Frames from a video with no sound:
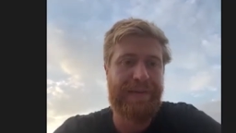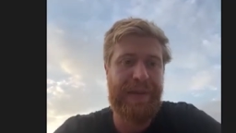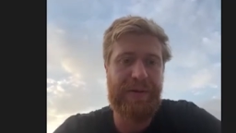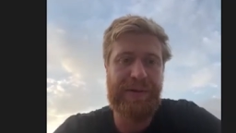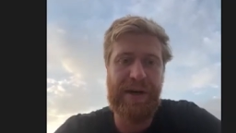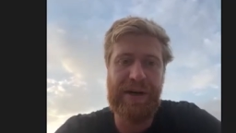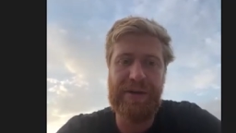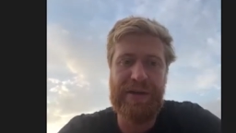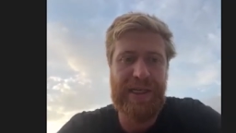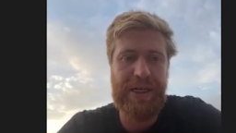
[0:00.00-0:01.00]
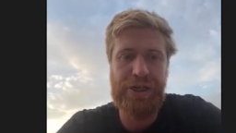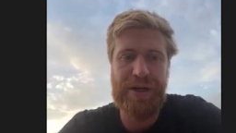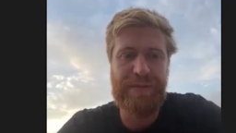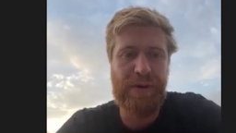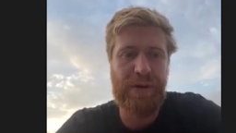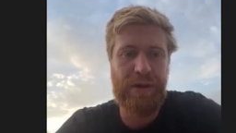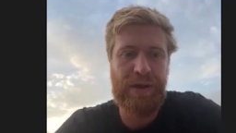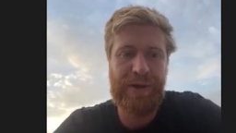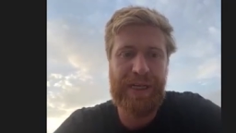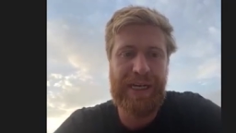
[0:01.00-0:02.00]
You know, Derek Dorsett, Jared Boll,
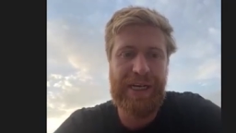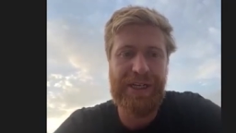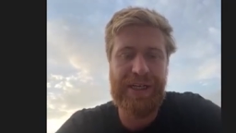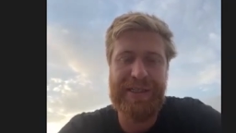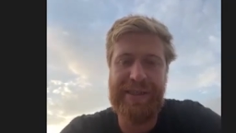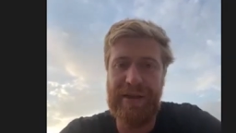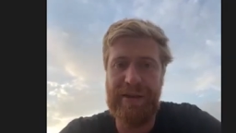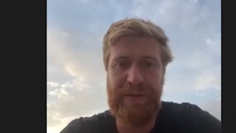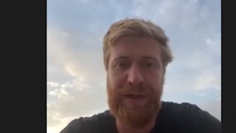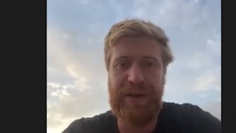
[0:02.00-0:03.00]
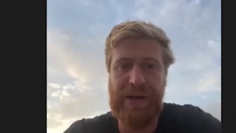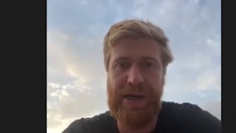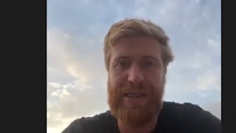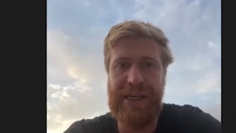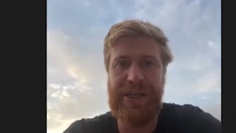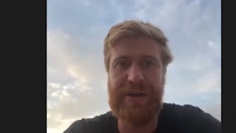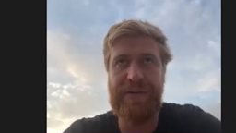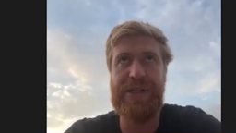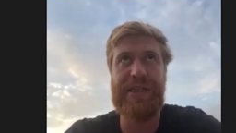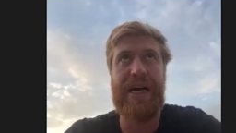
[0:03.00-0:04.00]
Rick Nash are still with the organization,
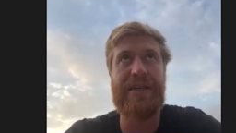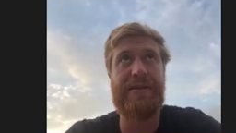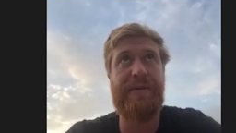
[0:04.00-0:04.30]
which is awesome.